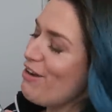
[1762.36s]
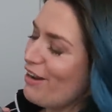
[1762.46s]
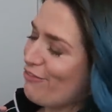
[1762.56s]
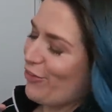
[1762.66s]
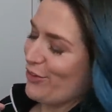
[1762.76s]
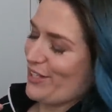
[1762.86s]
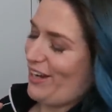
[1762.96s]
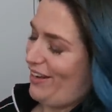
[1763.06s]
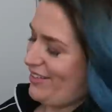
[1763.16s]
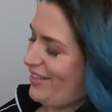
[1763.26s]
reinforced
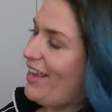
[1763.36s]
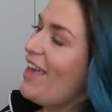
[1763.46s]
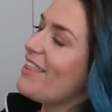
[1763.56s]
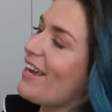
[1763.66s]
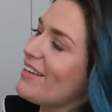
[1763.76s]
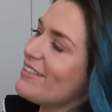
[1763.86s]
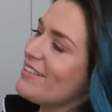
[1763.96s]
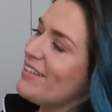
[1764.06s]
glass, thanks.